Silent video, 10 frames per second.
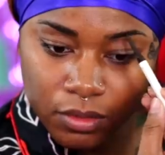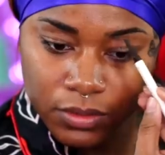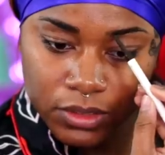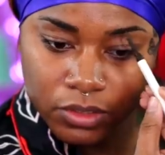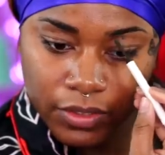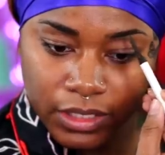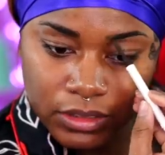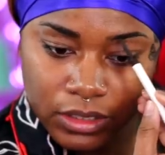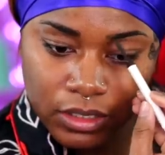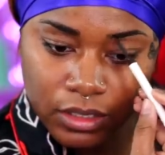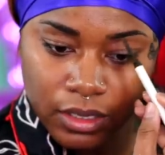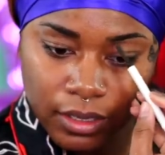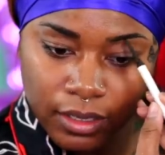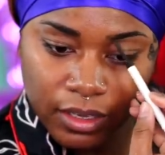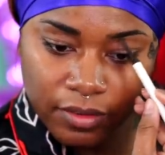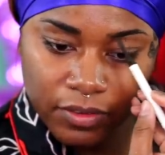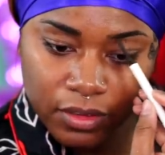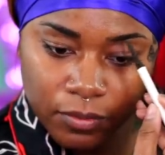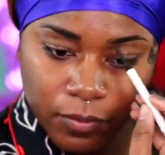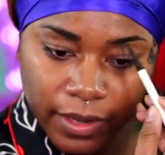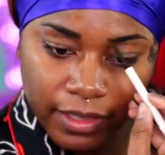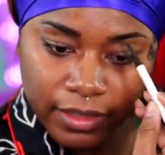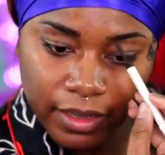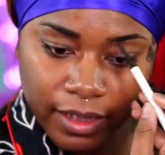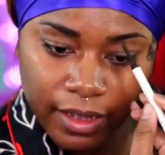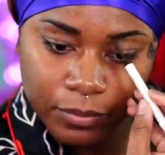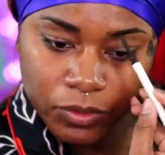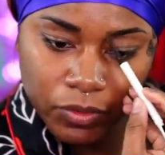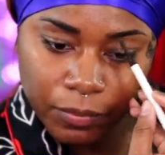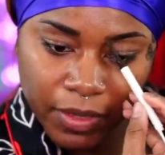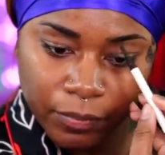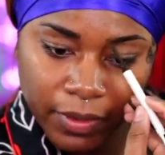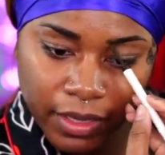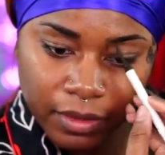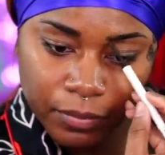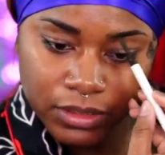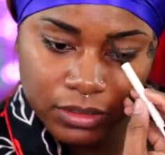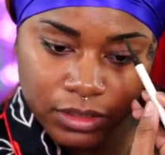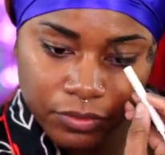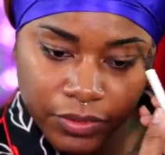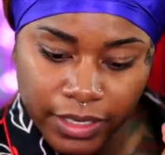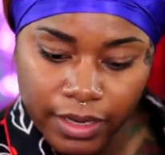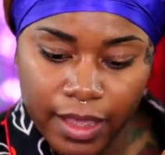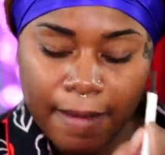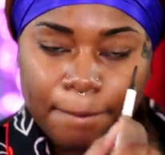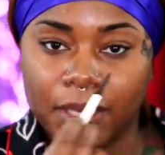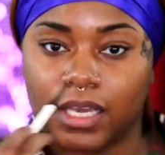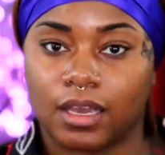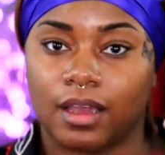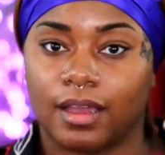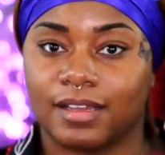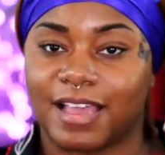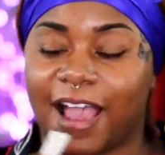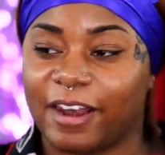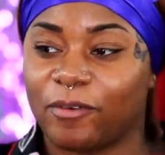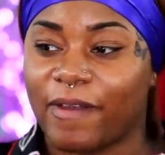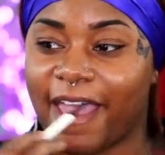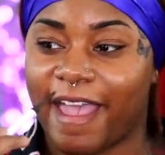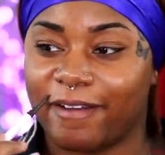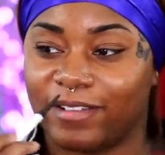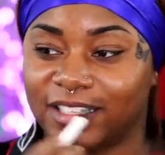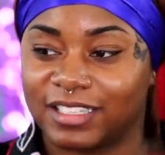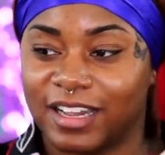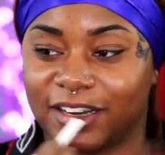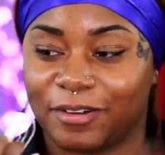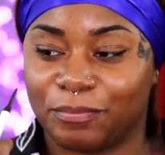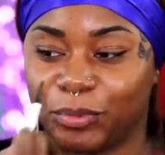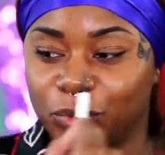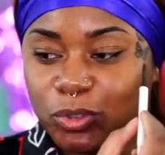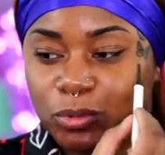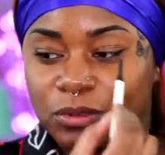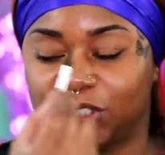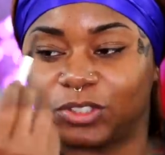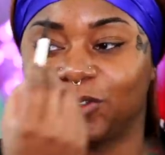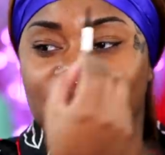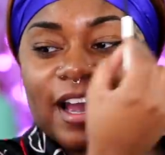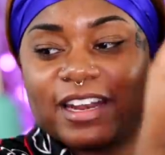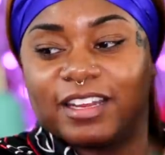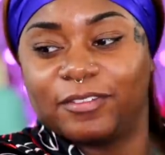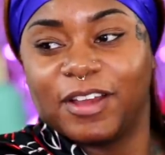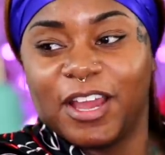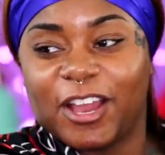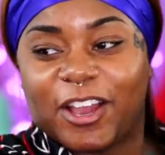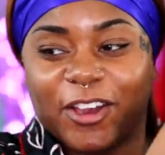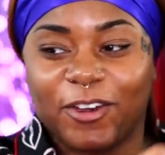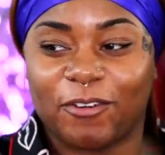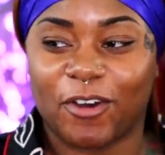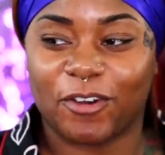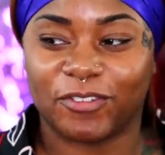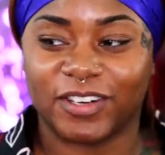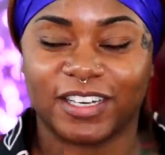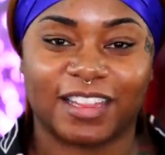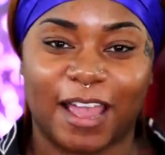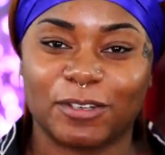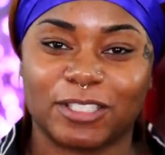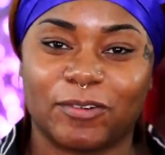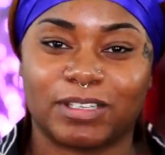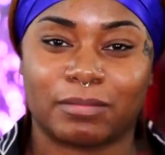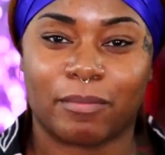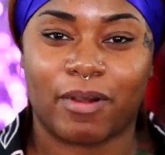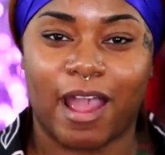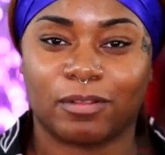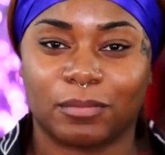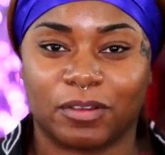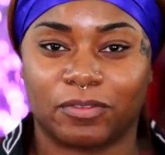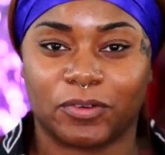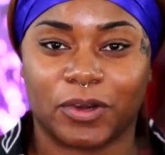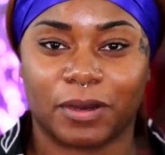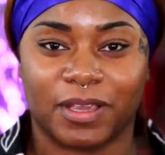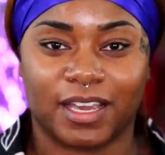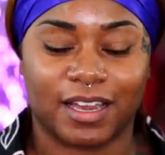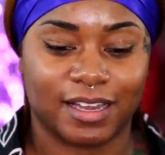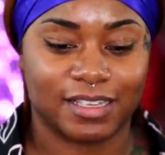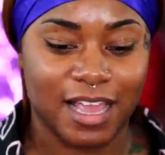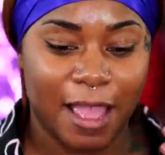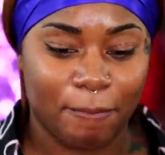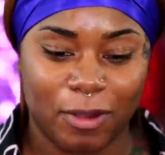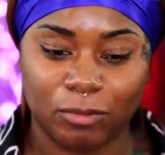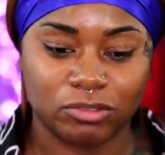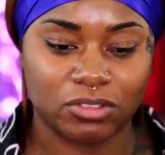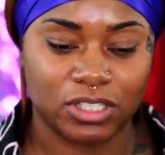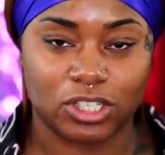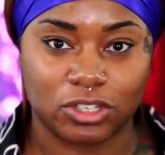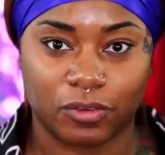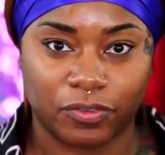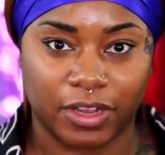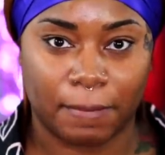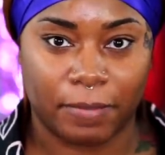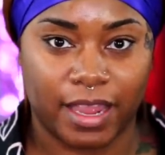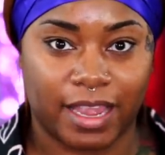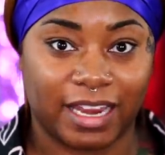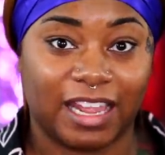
You know what's crazy? Even the way that I'm doing my makeup is different, because I don't have a ton of boobs to kind of go over. That was always my problem before, because my boobs are just so freaking big.